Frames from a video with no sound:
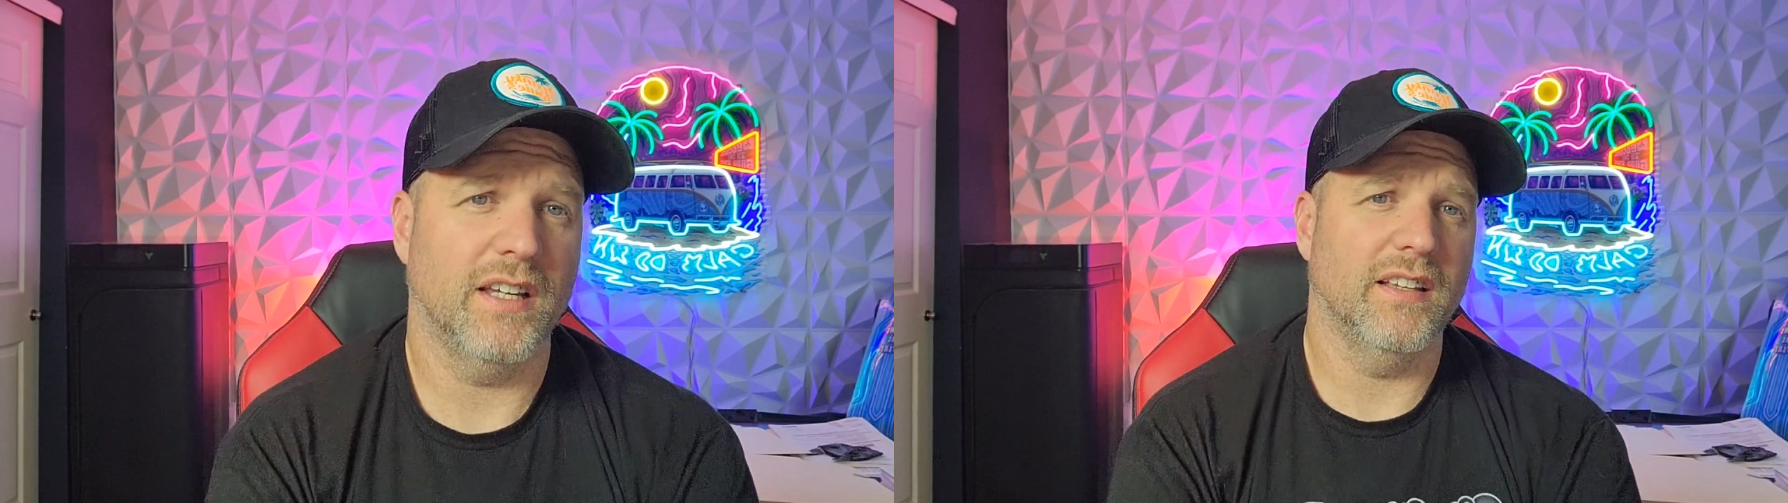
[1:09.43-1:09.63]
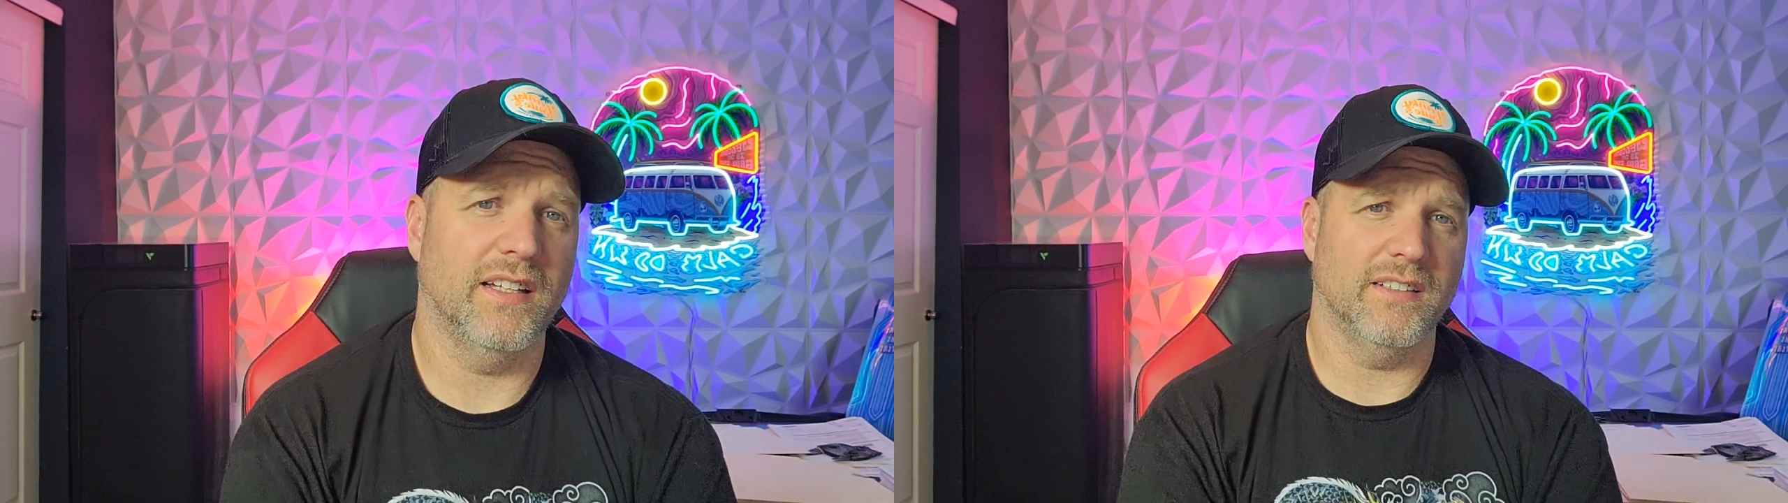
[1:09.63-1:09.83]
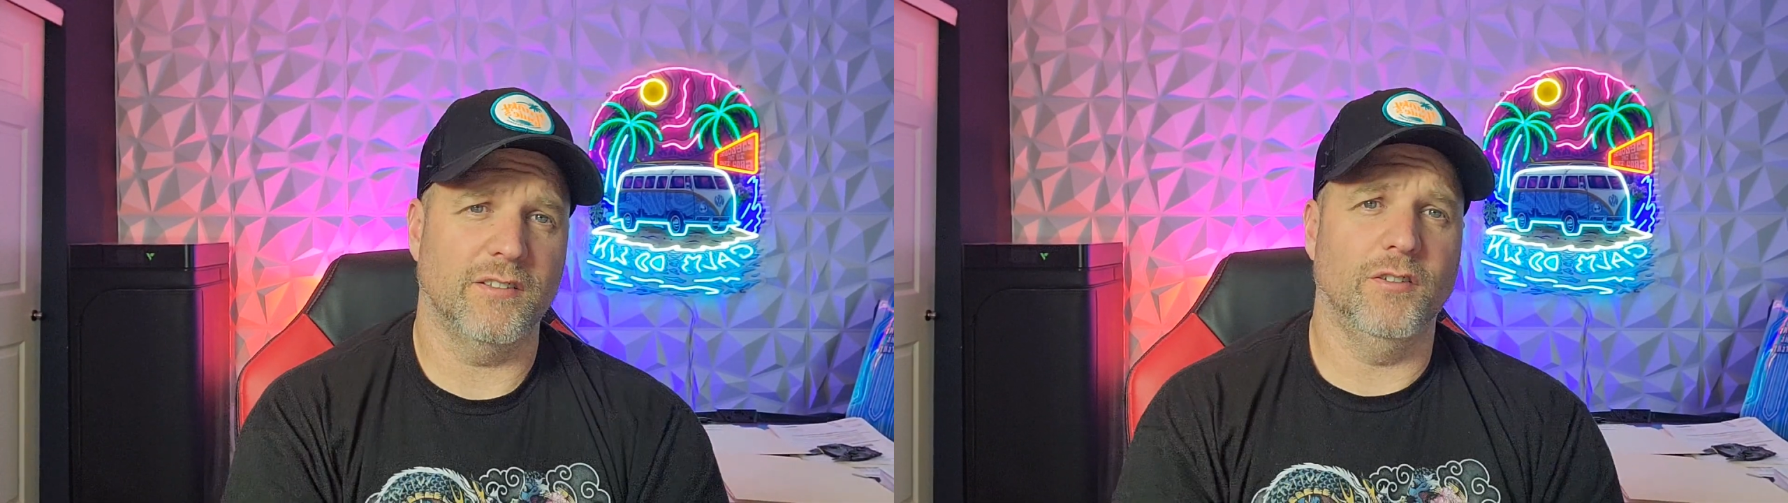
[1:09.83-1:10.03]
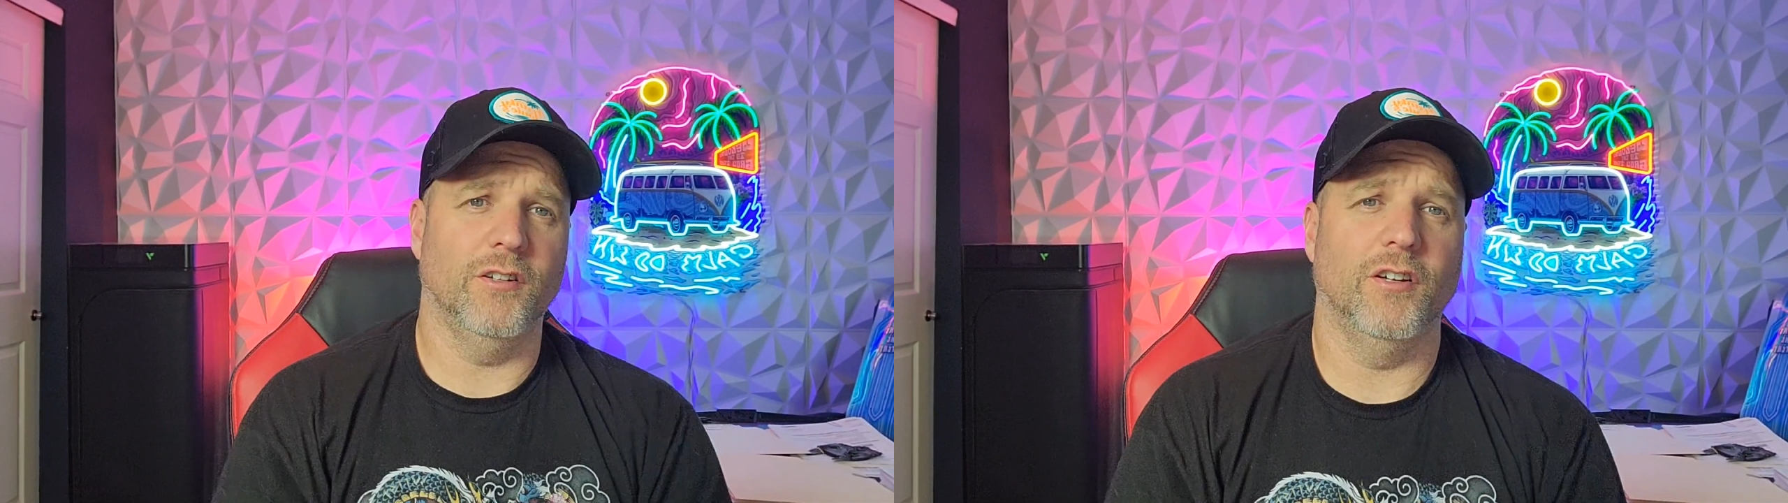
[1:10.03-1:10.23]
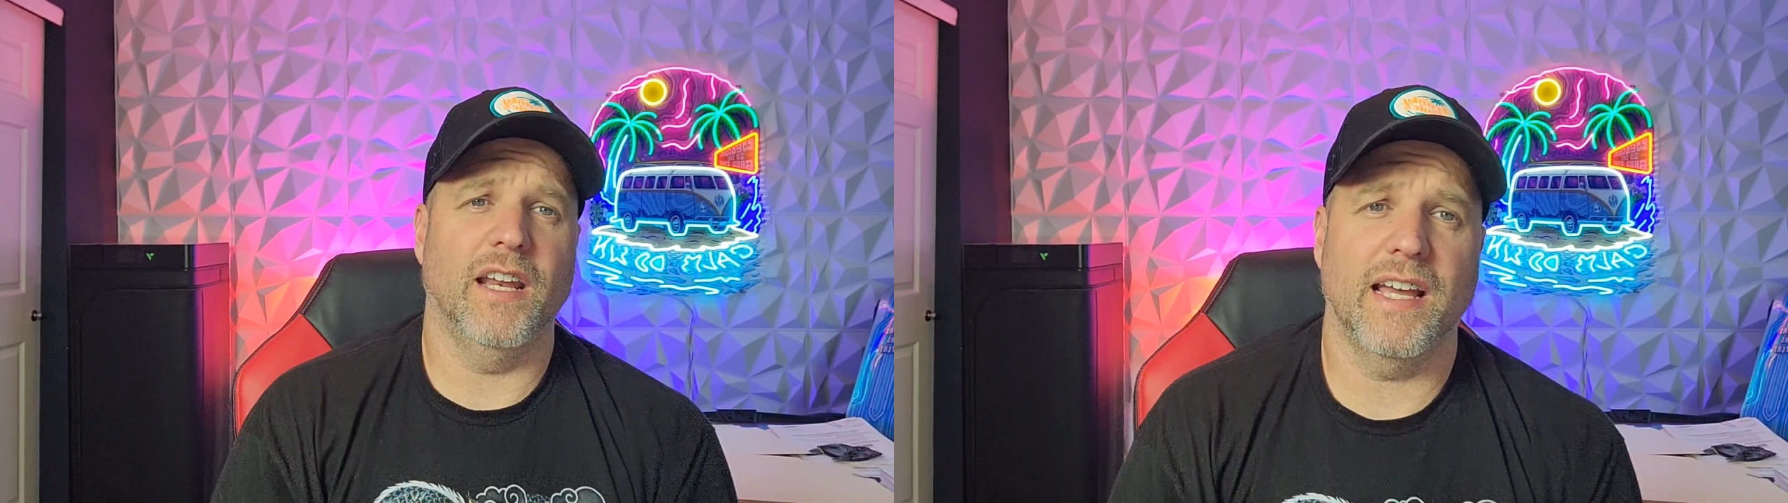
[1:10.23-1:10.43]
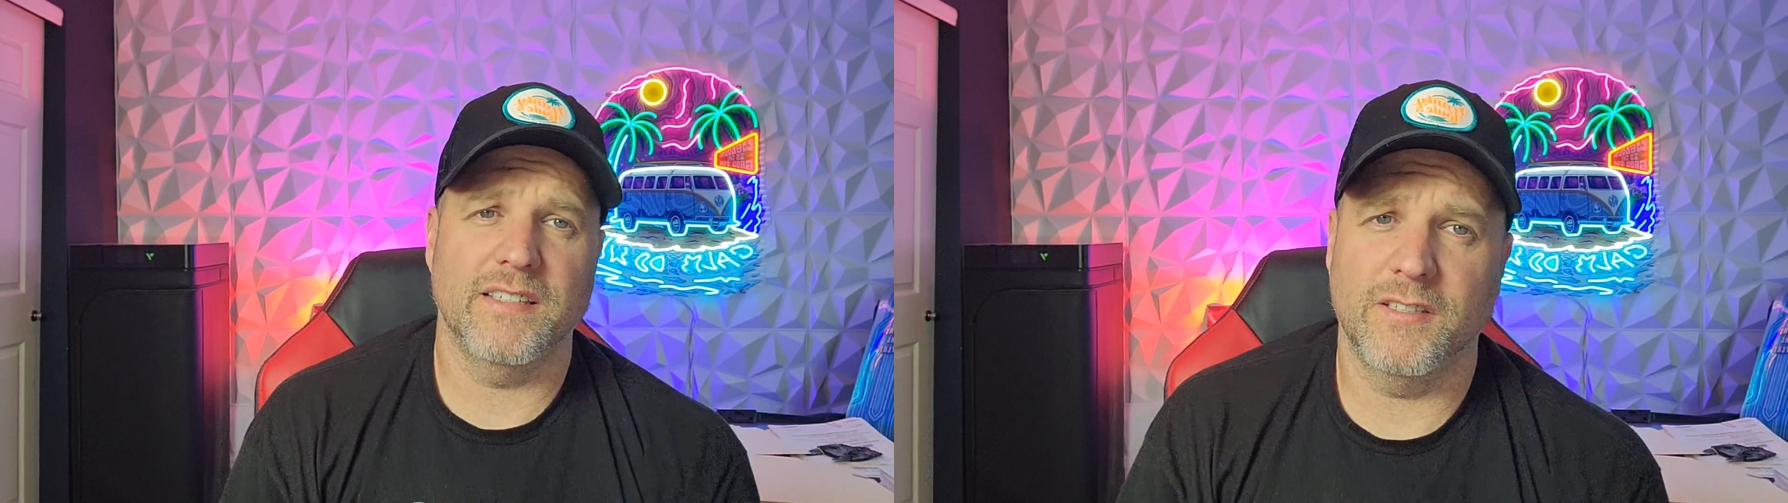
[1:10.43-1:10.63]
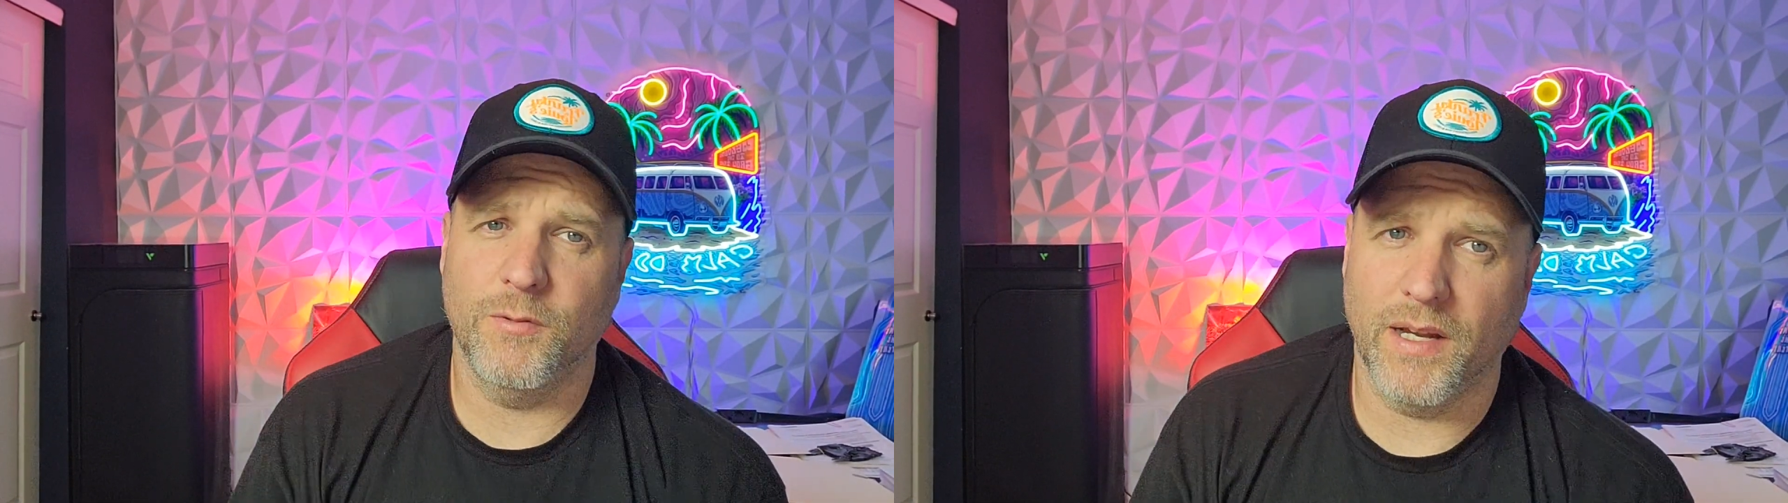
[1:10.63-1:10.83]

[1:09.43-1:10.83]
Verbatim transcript: You get links to, you get access